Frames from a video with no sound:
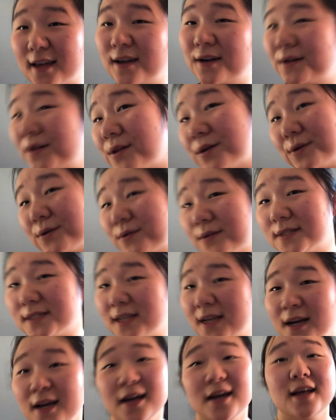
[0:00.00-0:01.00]

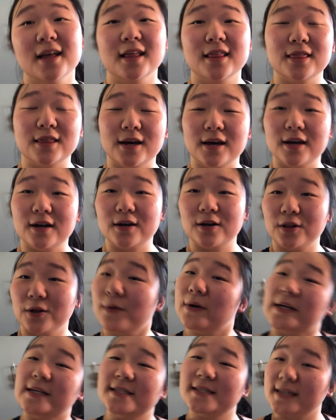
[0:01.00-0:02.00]
concludes the
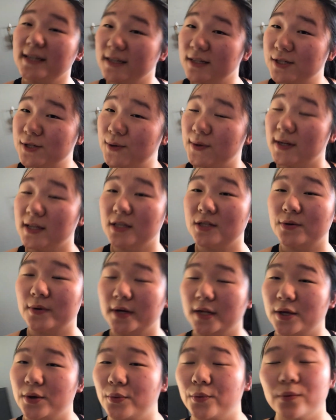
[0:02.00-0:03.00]
Chloe Ting
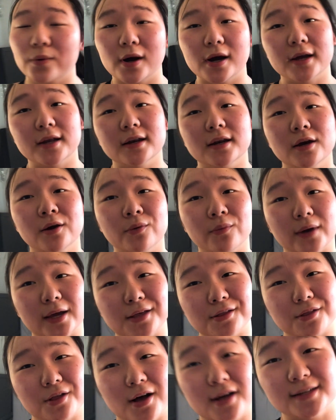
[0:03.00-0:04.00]
2021
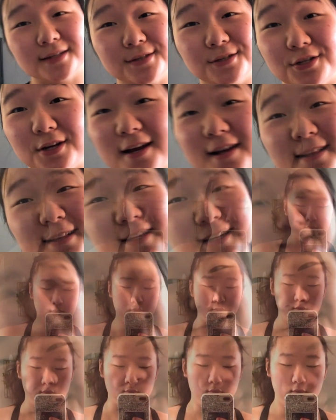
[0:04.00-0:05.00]
weight loss
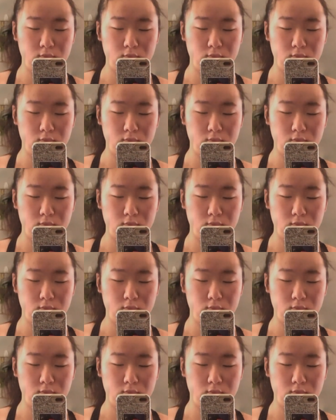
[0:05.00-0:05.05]
challenge.